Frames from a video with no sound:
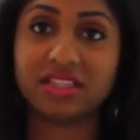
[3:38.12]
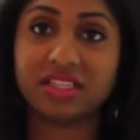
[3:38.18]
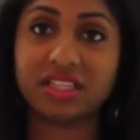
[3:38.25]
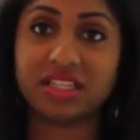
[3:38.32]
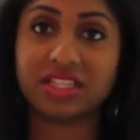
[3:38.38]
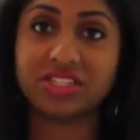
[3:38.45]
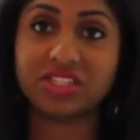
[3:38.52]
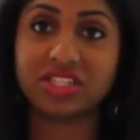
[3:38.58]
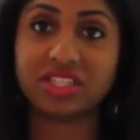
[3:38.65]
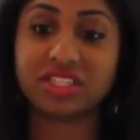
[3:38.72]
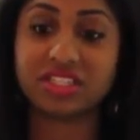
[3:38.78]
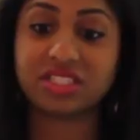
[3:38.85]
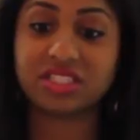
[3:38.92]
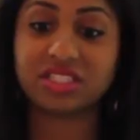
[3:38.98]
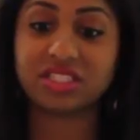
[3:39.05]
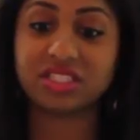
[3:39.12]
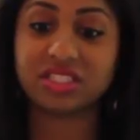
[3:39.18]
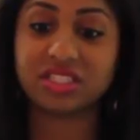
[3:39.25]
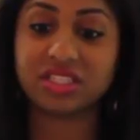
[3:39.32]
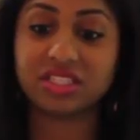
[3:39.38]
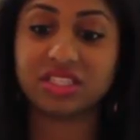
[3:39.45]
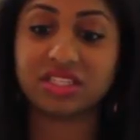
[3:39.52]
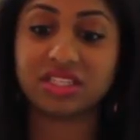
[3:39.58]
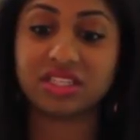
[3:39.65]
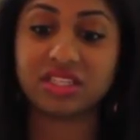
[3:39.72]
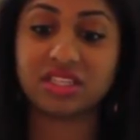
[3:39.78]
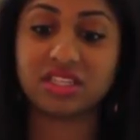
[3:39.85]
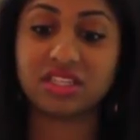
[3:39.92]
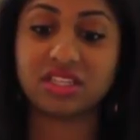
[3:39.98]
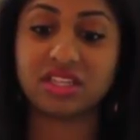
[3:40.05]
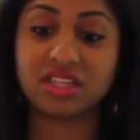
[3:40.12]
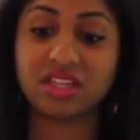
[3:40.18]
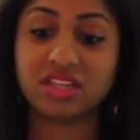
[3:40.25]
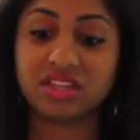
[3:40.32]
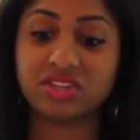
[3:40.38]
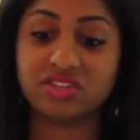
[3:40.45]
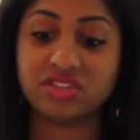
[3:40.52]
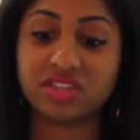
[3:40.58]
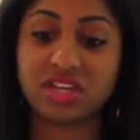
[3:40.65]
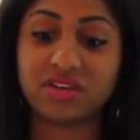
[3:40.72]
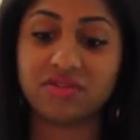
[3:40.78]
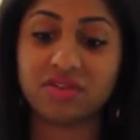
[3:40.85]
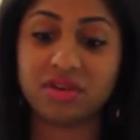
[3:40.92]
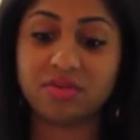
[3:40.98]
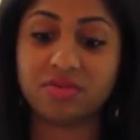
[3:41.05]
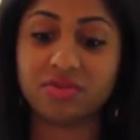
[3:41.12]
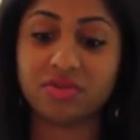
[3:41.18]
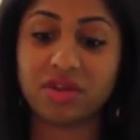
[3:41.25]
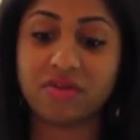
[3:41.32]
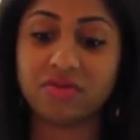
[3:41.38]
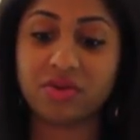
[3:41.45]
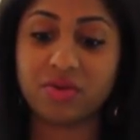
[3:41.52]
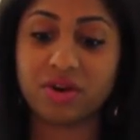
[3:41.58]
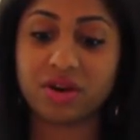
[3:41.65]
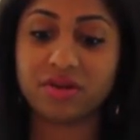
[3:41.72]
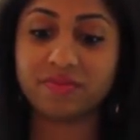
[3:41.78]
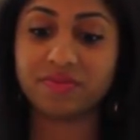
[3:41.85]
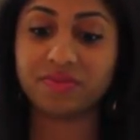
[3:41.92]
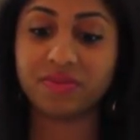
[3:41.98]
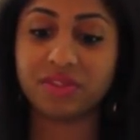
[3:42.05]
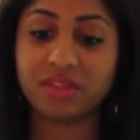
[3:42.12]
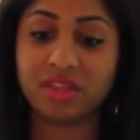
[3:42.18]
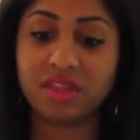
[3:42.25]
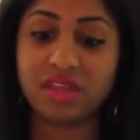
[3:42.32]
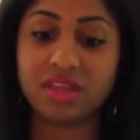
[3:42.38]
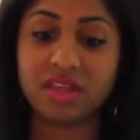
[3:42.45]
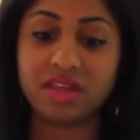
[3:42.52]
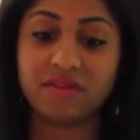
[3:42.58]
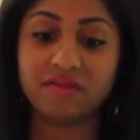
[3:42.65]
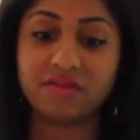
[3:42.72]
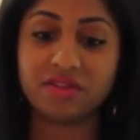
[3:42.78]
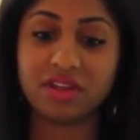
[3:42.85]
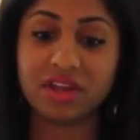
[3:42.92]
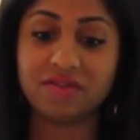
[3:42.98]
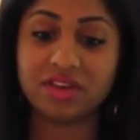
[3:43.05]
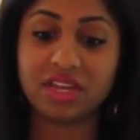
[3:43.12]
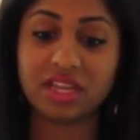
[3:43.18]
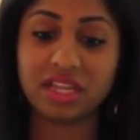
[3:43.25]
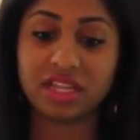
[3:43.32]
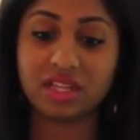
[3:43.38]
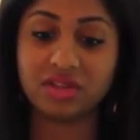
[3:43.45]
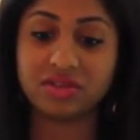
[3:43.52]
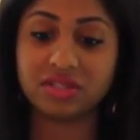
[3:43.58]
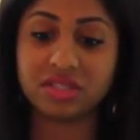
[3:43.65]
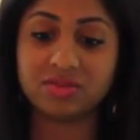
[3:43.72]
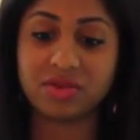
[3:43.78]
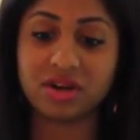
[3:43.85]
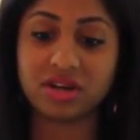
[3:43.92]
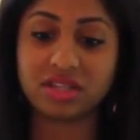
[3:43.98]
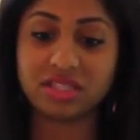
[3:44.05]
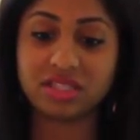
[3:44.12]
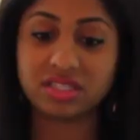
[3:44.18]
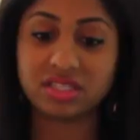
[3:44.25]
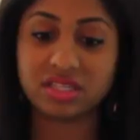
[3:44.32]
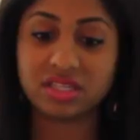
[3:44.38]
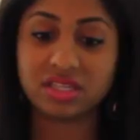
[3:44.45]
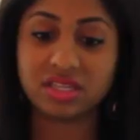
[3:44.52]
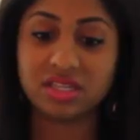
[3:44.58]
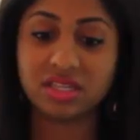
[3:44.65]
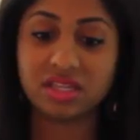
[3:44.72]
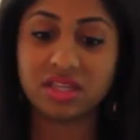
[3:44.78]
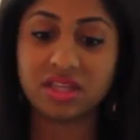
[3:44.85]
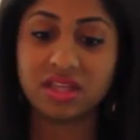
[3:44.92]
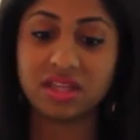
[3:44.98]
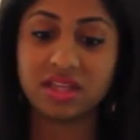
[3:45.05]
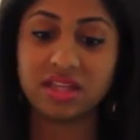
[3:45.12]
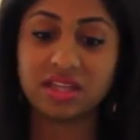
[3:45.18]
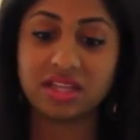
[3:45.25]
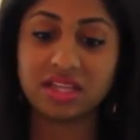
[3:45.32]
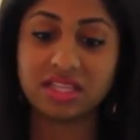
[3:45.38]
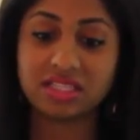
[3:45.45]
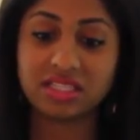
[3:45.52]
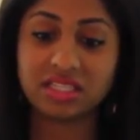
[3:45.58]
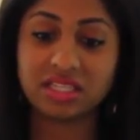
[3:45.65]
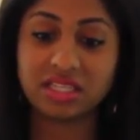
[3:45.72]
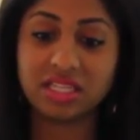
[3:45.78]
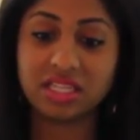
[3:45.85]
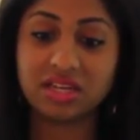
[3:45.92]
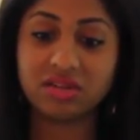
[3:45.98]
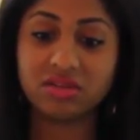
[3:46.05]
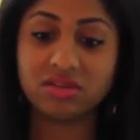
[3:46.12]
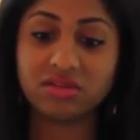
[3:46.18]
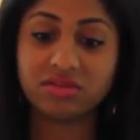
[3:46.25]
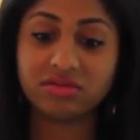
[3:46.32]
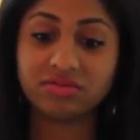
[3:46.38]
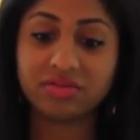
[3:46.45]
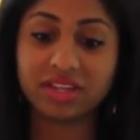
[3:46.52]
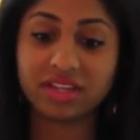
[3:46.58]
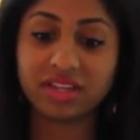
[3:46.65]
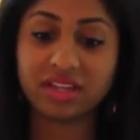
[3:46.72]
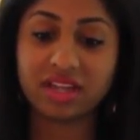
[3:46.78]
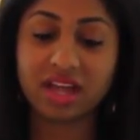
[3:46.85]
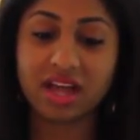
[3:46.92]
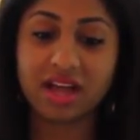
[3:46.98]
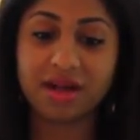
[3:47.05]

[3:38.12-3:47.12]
Delicious. Just cover up everywhere. If you have any like little spots. It's a little bit